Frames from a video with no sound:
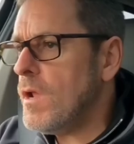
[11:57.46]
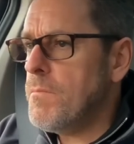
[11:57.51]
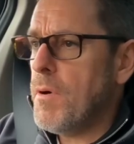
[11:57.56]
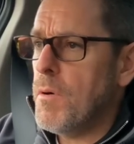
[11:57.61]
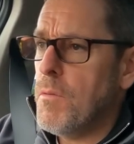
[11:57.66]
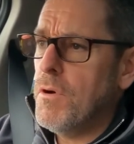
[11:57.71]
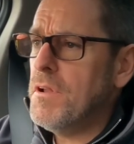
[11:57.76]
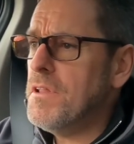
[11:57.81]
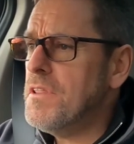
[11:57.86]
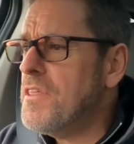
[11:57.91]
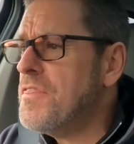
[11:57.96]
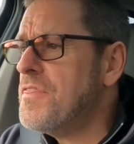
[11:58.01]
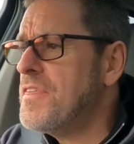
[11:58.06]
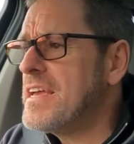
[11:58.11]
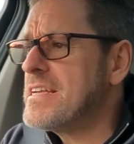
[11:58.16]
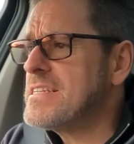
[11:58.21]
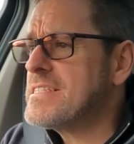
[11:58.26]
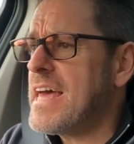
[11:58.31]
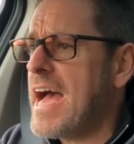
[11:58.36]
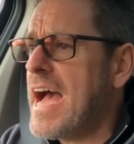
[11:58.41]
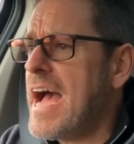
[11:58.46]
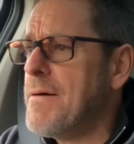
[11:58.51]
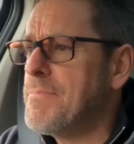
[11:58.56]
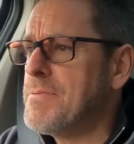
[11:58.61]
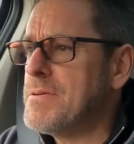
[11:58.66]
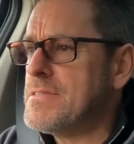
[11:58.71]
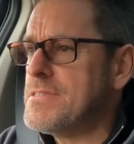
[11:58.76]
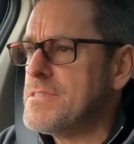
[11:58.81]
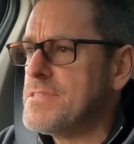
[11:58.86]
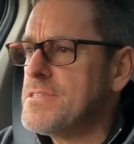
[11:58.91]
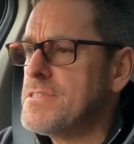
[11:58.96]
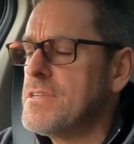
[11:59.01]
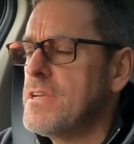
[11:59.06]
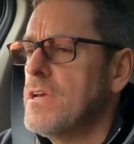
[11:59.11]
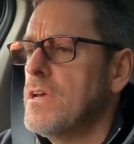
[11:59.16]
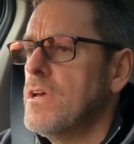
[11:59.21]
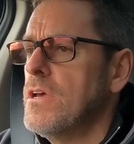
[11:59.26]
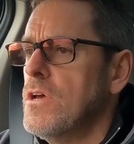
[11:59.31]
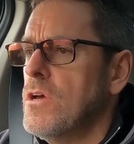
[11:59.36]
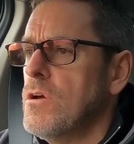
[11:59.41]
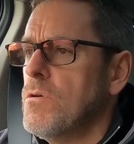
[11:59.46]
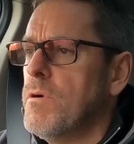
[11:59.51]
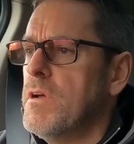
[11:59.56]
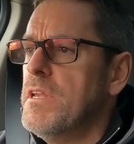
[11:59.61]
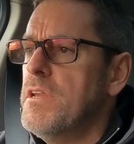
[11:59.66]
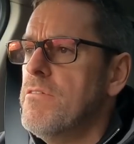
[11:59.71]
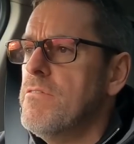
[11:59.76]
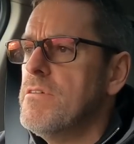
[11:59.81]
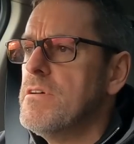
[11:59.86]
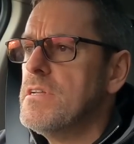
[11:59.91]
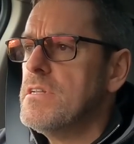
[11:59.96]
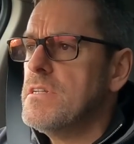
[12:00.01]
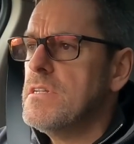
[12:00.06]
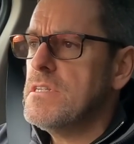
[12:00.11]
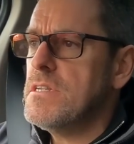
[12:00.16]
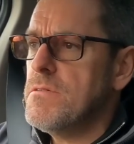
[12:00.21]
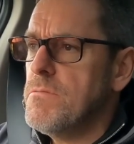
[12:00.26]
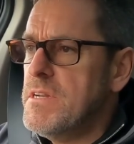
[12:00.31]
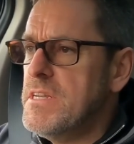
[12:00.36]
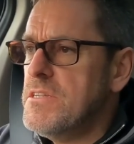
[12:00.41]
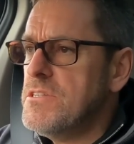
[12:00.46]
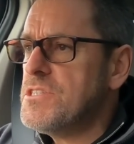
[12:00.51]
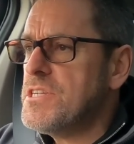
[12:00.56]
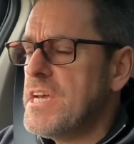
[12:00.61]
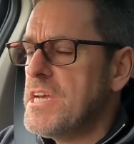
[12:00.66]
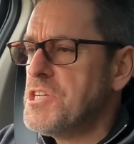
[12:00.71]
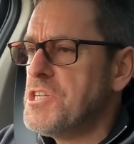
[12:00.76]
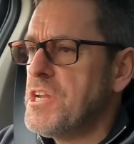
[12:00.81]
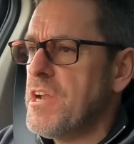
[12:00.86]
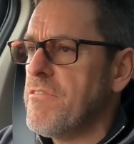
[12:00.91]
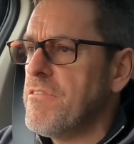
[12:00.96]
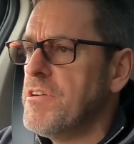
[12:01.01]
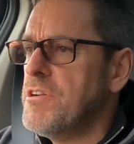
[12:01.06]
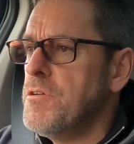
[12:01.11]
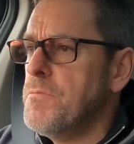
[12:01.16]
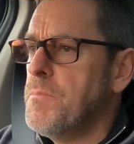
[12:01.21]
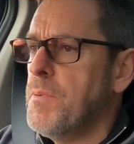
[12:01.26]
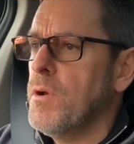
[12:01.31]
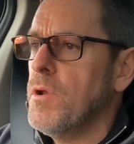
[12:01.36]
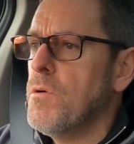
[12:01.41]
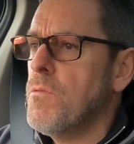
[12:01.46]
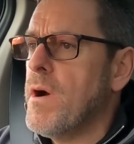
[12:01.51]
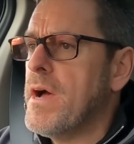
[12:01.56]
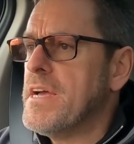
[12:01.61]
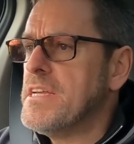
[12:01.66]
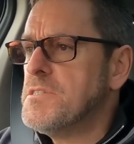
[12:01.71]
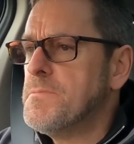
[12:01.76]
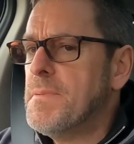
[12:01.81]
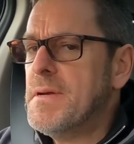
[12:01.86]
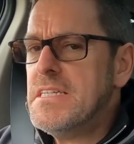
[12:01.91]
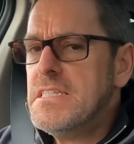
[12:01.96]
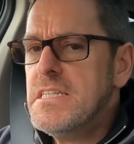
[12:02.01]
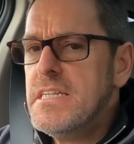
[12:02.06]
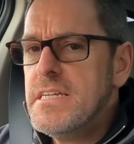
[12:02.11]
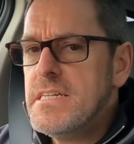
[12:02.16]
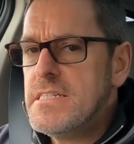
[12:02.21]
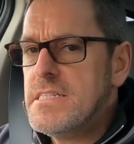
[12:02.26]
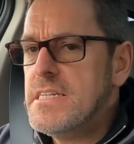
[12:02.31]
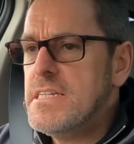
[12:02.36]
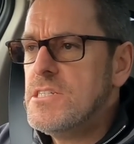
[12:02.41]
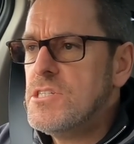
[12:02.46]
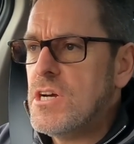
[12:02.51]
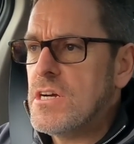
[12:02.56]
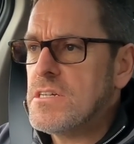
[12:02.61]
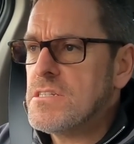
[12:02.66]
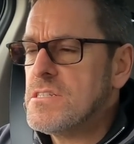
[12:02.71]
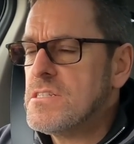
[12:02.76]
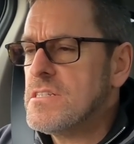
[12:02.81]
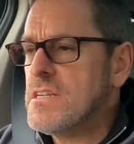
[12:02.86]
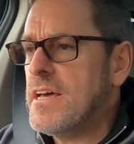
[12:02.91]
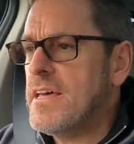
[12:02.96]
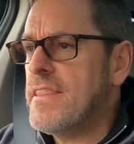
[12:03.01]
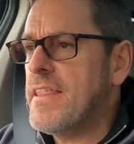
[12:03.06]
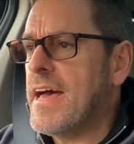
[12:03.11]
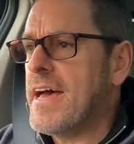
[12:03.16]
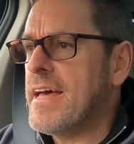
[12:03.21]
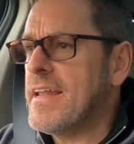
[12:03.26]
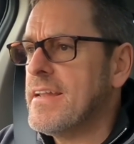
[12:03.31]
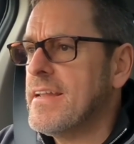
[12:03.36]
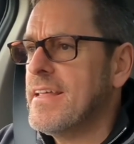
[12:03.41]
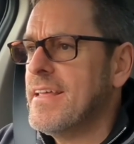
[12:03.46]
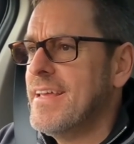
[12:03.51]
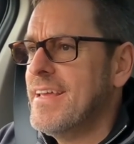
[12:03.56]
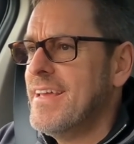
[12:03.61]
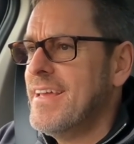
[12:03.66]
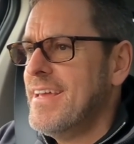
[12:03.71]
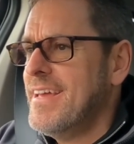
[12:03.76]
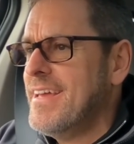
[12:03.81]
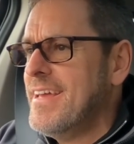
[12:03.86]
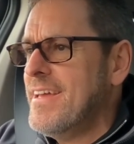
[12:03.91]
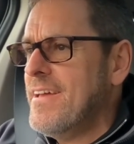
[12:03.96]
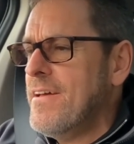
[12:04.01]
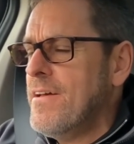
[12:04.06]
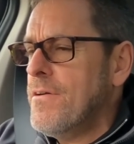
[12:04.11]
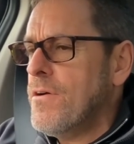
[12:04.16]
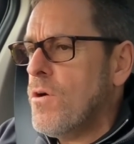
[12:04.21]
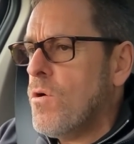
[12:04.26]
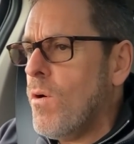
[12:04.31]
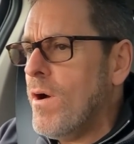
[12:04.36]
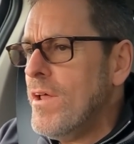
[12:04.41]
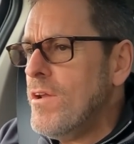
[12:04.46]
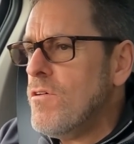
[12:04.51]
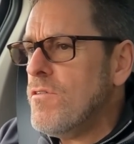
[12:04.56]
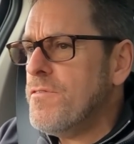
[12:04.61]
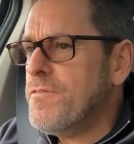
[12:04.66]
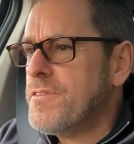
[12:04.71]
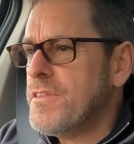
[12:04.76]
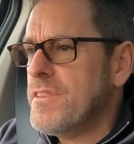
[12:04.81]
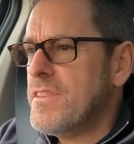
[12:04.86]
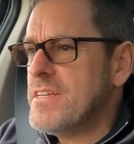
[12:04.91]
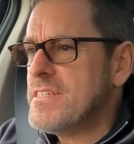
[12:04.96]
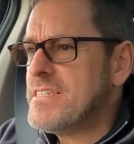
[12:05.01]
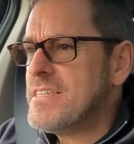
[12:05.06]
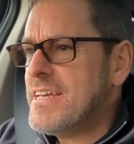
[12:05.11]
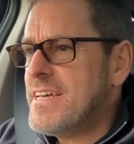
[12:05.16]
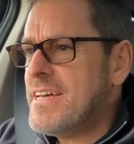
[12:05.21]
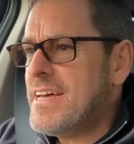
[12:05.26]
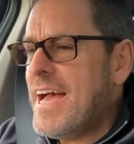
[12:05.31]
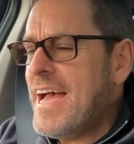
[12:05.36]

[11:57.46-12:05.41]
But one of the things that happens when you're stationary and you pull away, especially at T-junctions like that, quite often there's a